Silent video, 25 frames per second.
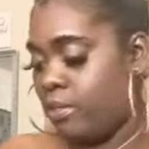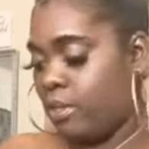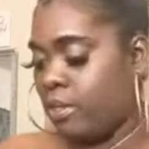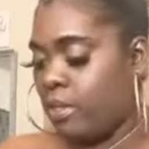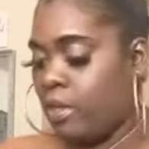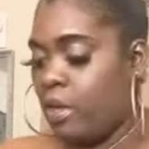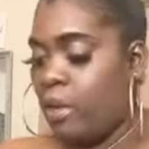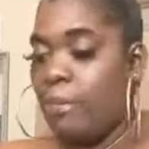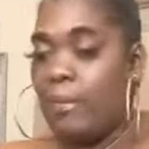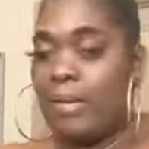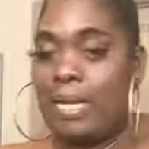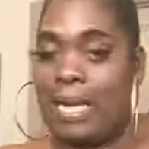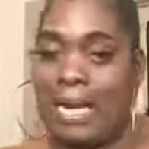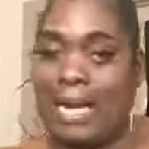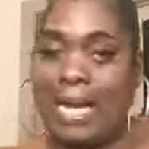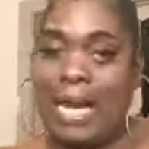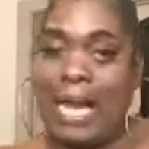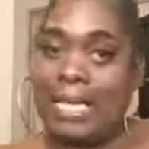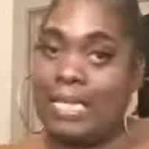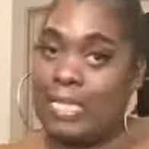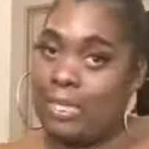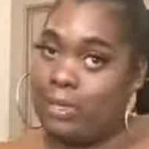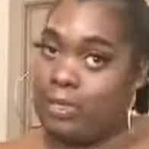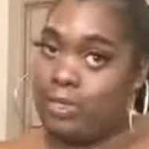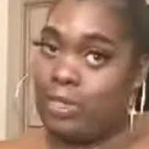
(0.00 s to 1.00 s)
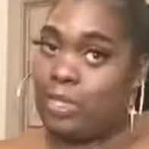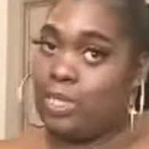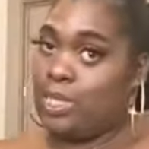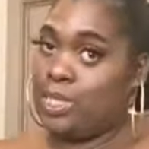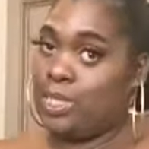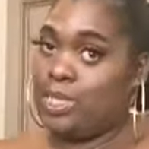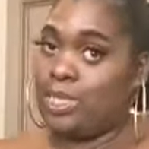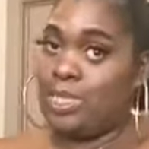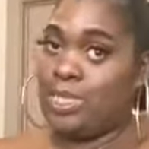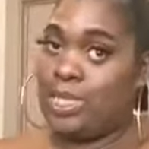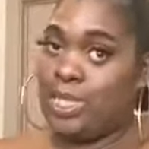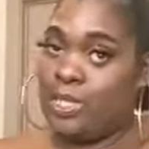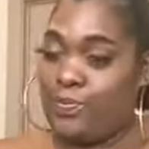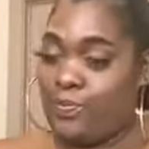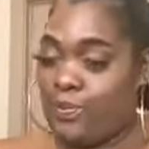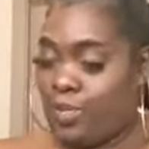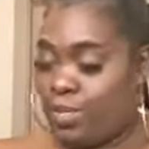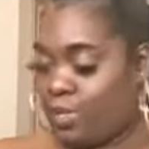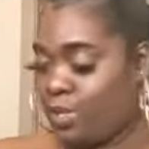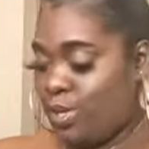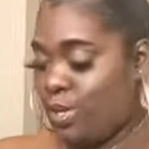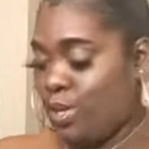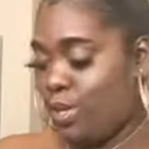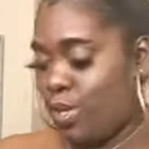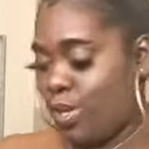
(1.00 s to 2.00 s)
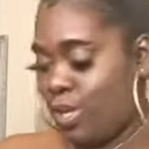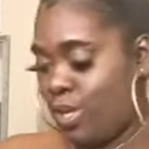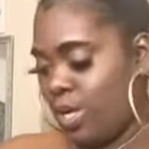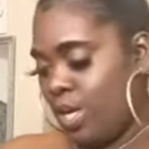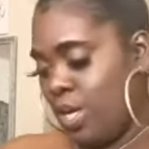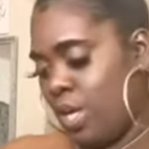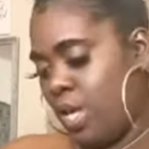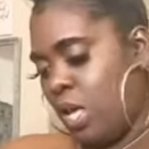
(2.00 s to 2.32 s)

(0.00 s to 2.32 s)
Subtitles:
Mm-hmm. But I got the good stuff in the car.